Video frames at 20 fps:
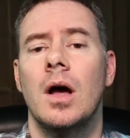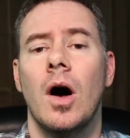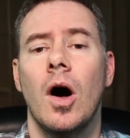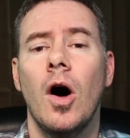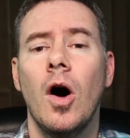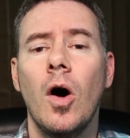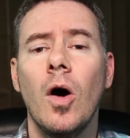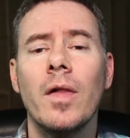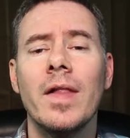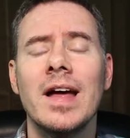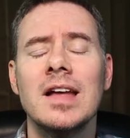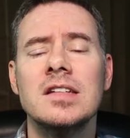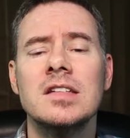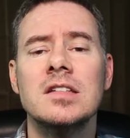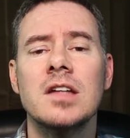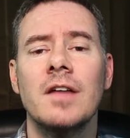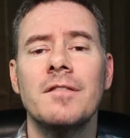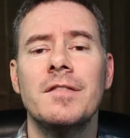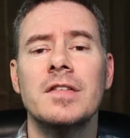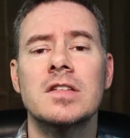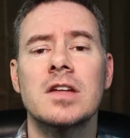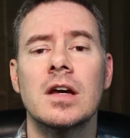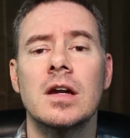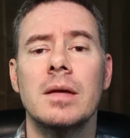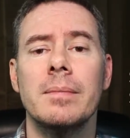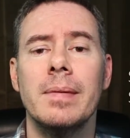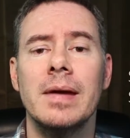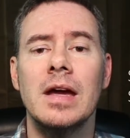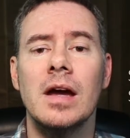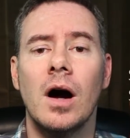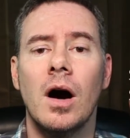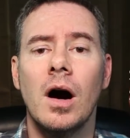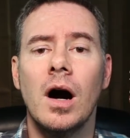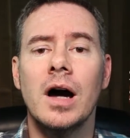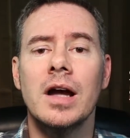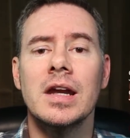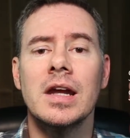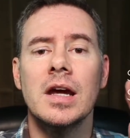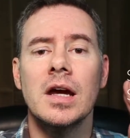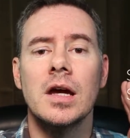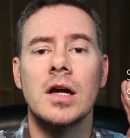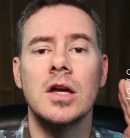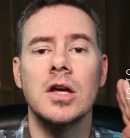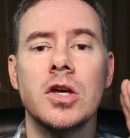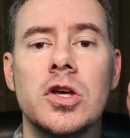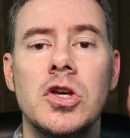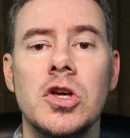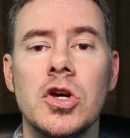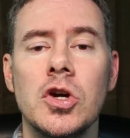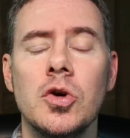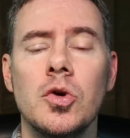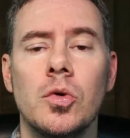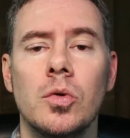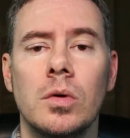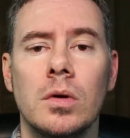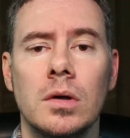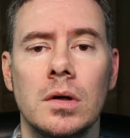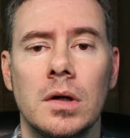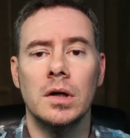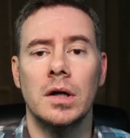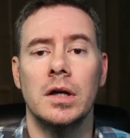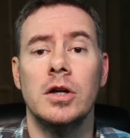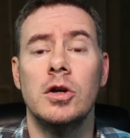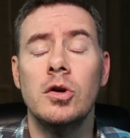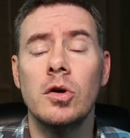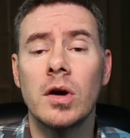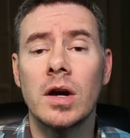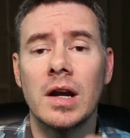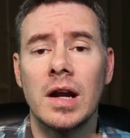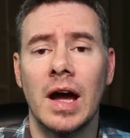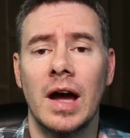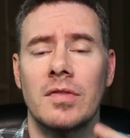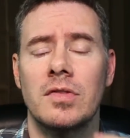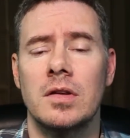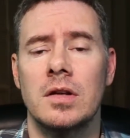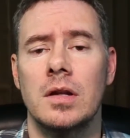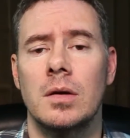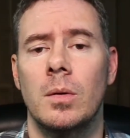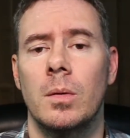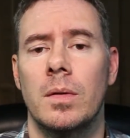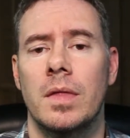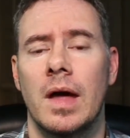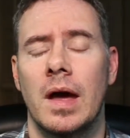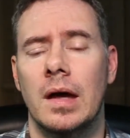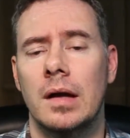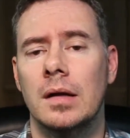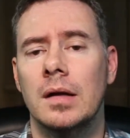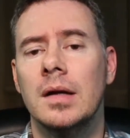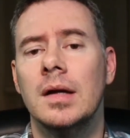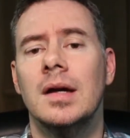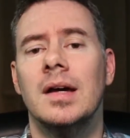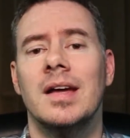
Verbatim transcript: All that stuff is gonna be on you. You're gonna have to deal with that.